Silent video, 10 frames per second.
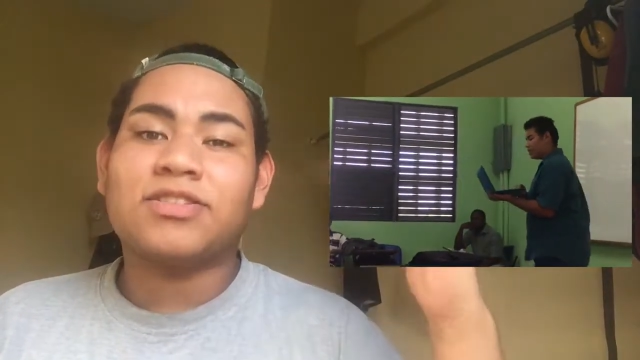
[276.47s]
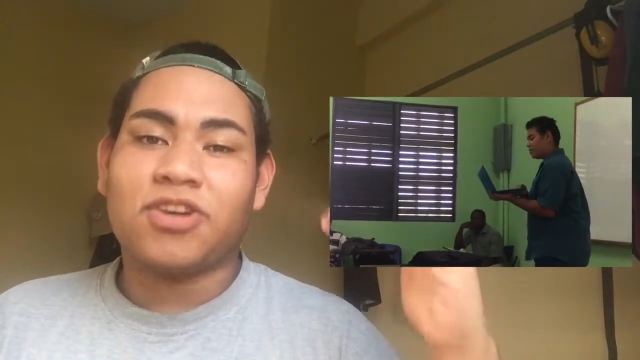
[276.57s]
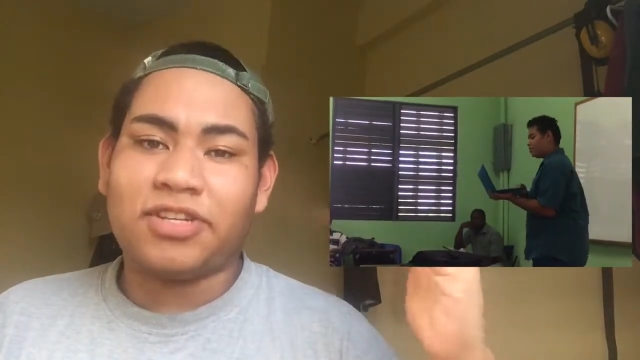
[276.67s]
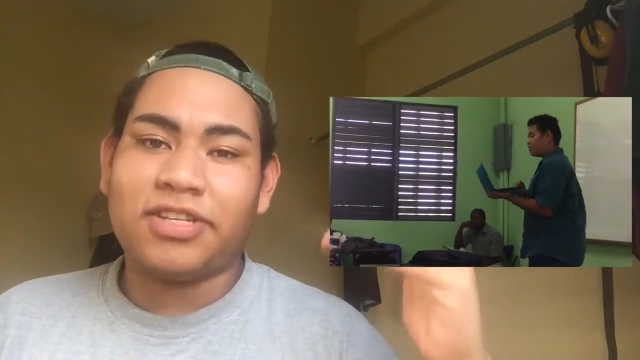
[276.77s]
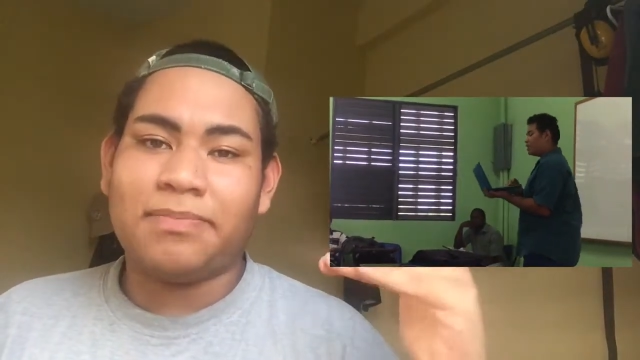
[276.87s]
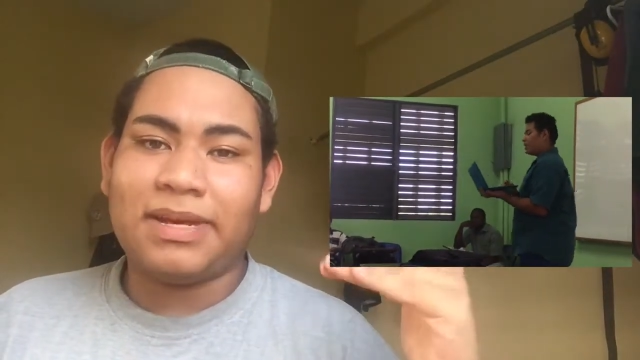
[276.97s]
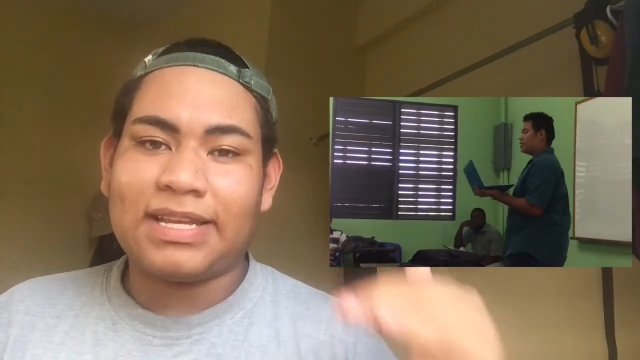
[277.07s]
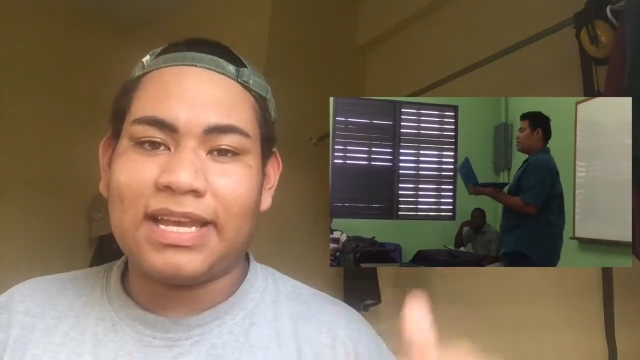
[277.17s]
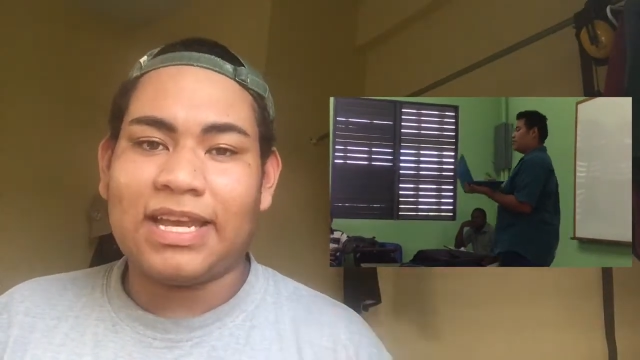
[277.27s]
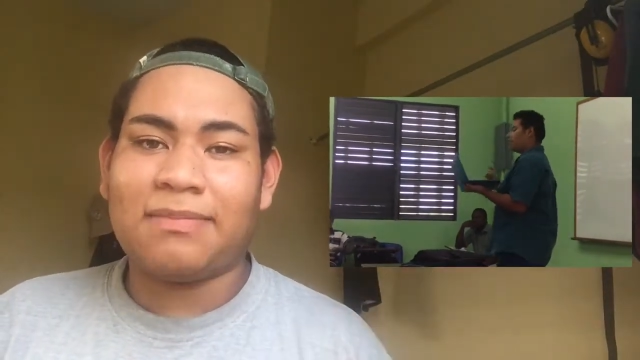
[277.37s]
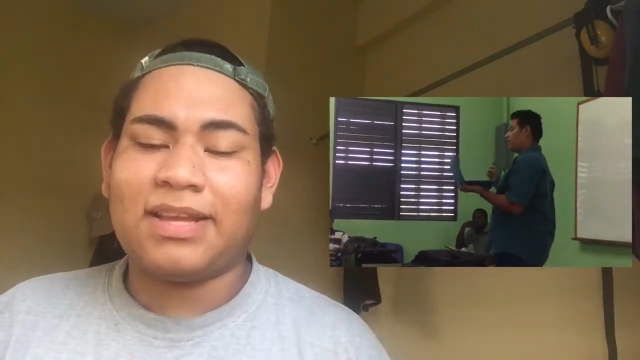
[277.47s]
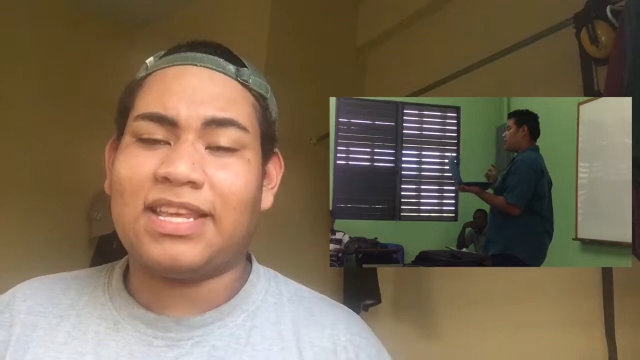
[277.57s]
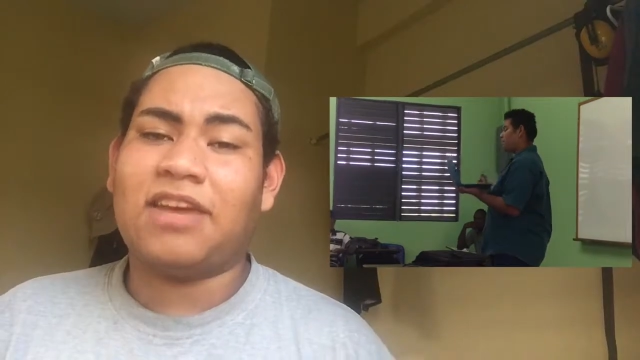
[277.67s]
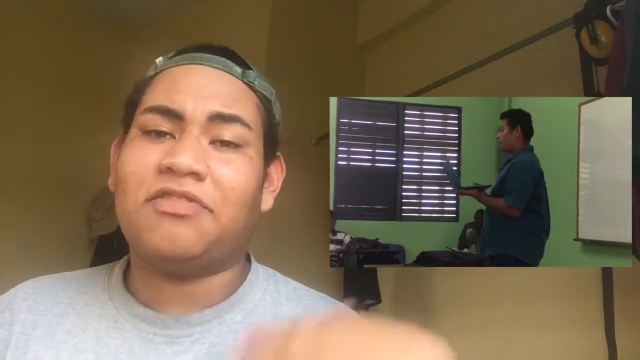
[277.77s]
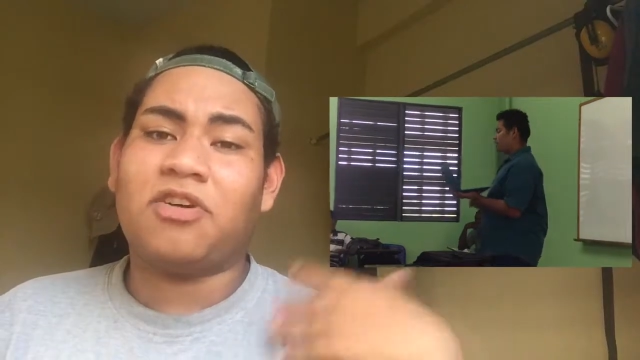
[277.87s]
certain debate came and
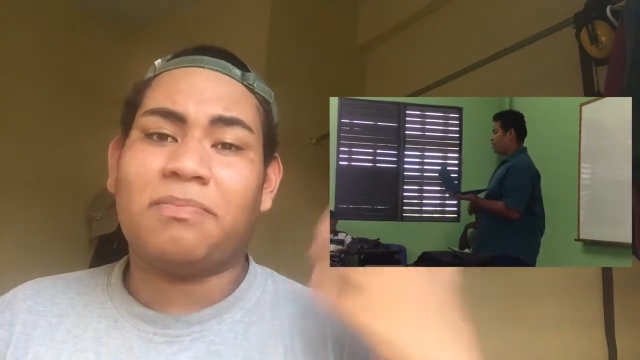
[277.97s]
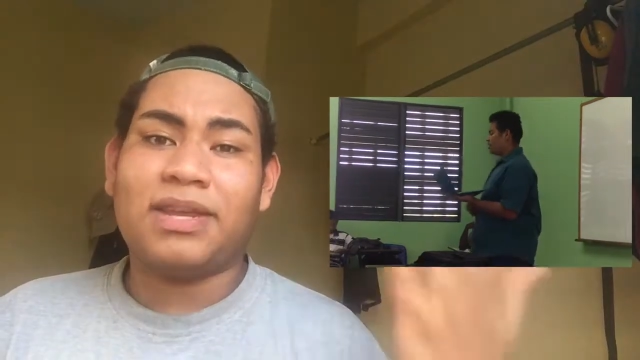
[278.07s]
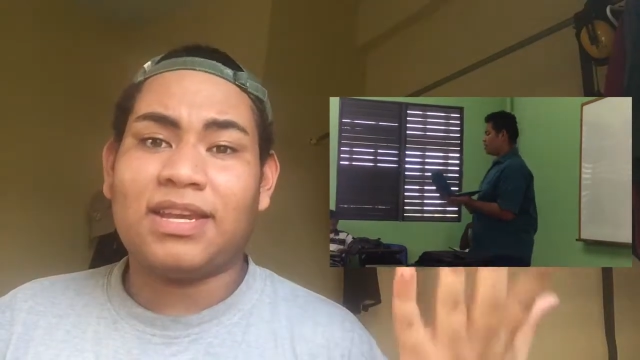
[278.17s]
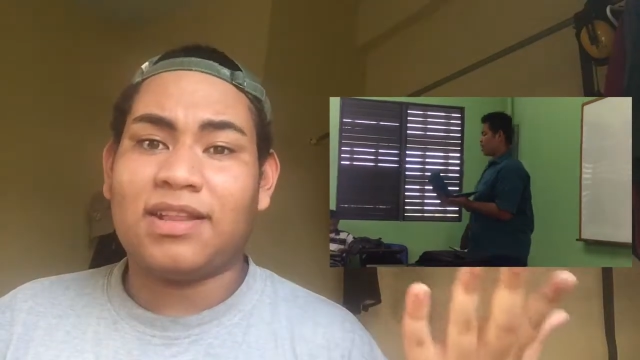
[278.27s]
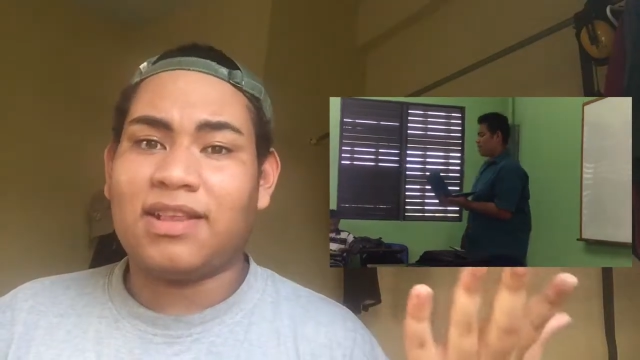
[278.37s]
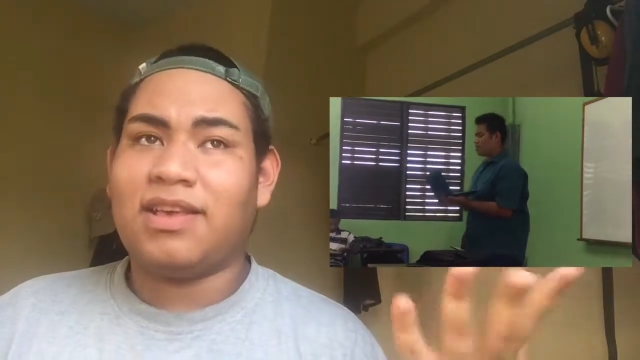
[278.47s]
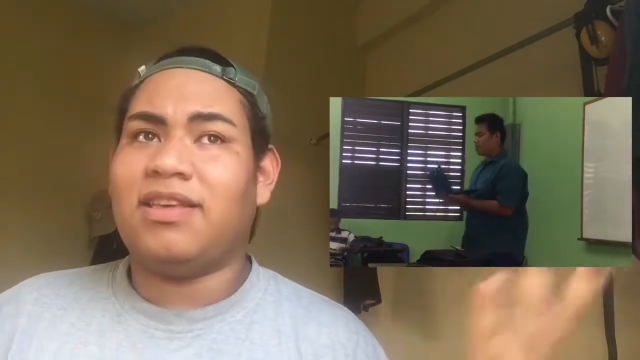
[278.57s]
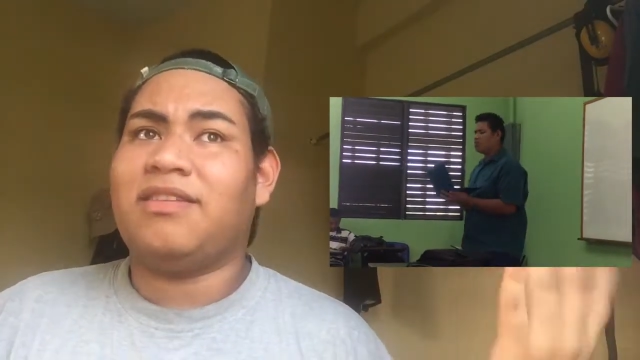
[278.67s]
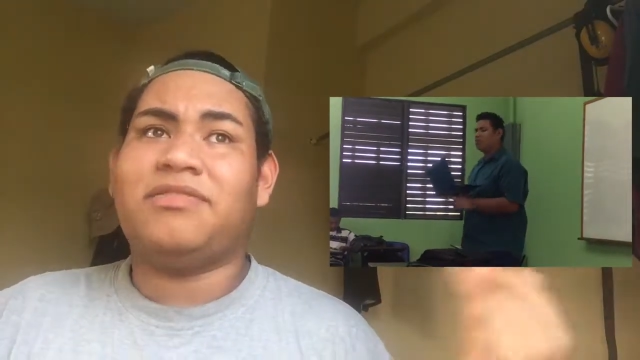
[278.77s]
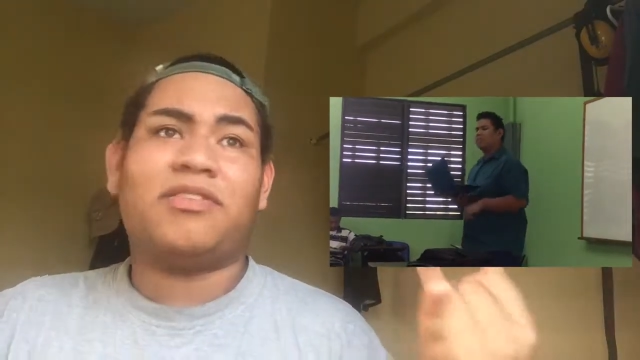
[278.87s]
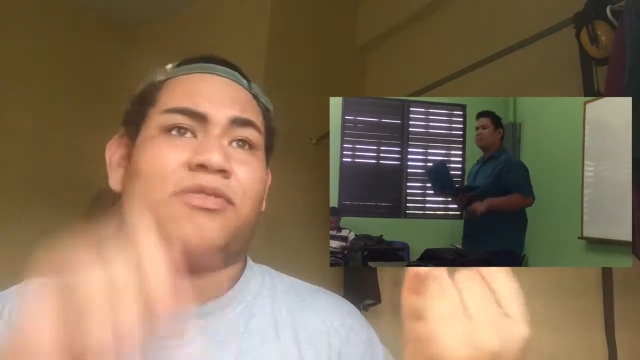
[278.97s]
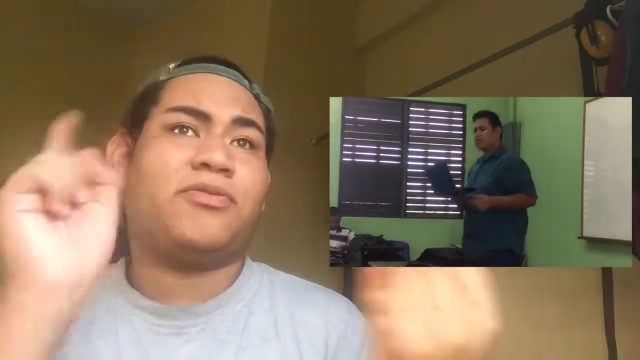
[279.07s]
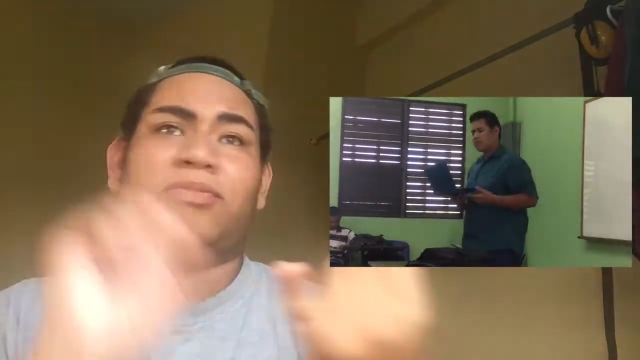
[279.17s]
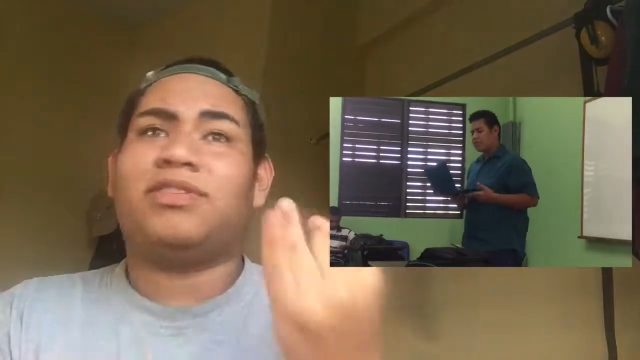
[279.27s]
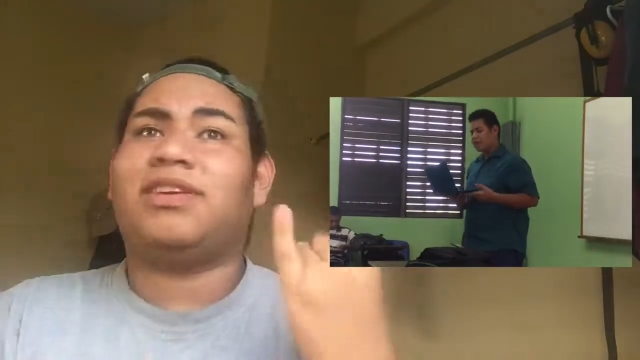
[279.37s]
they give the opinion, they're
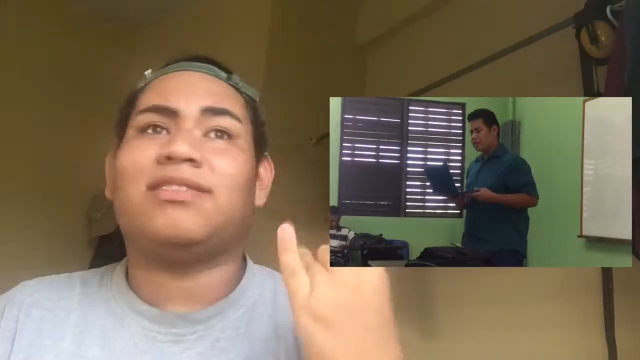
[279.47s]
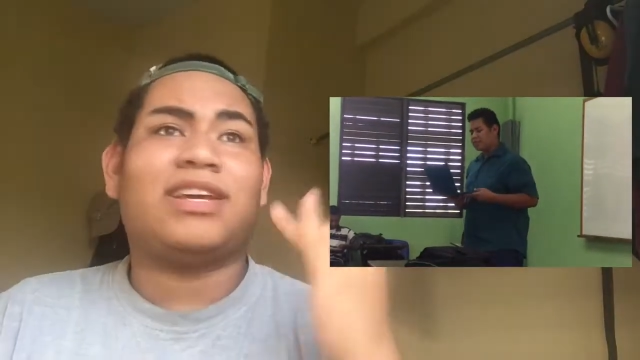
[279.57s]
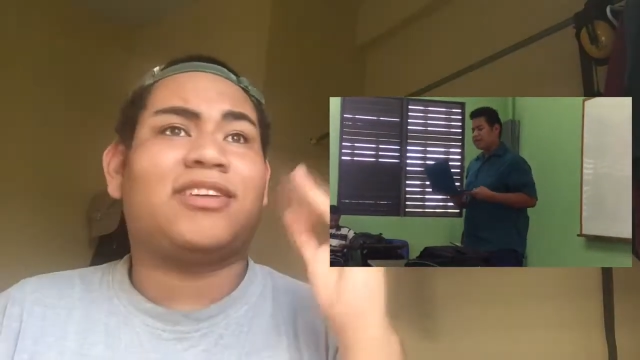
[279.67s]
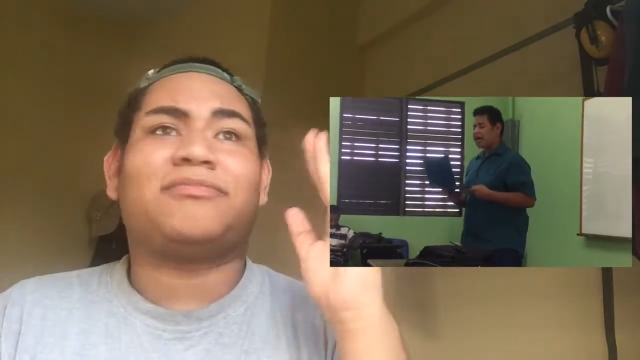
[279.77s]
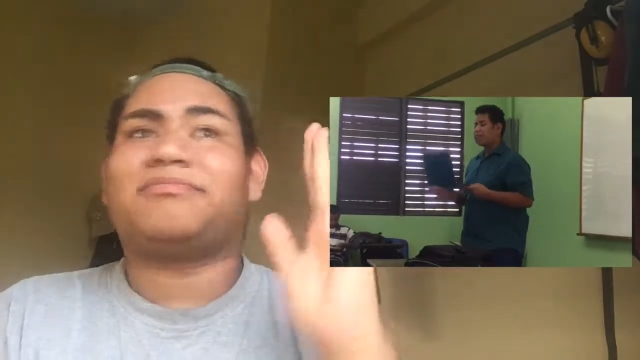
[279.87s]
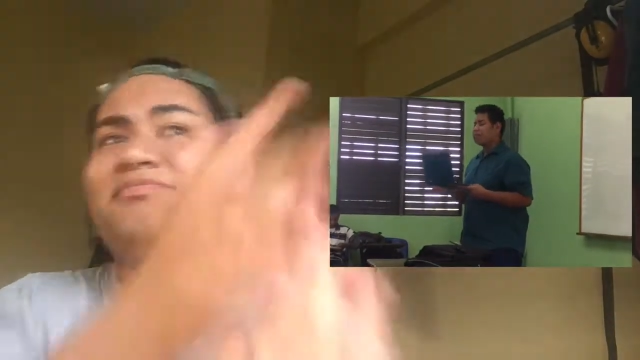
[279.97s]
quoting like